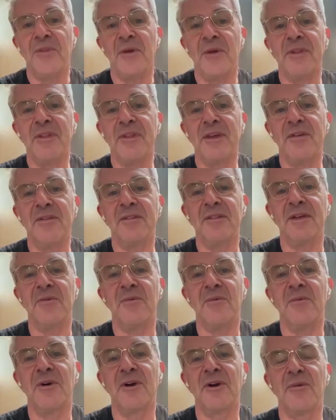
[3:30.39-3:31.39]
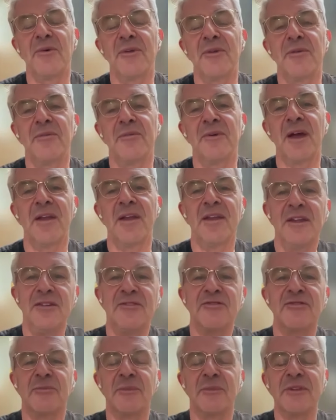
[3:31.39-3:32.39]
I mean, they work with an
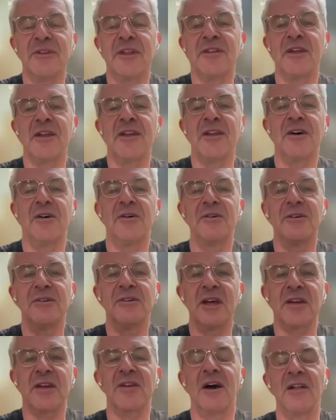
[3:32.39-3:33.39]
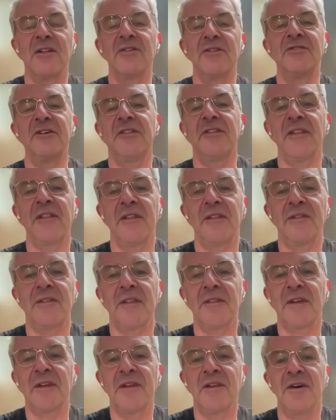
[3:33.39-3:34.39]
instrument that they know, or a technology
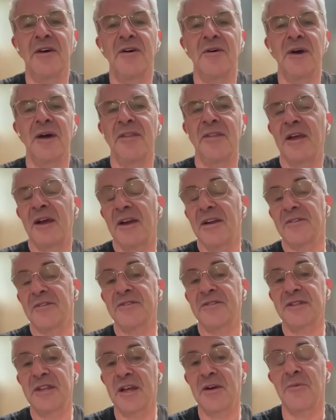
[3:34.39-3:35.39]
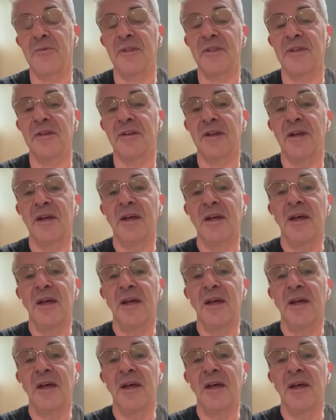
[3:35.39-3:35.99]
that they know, and they kind of stick with it.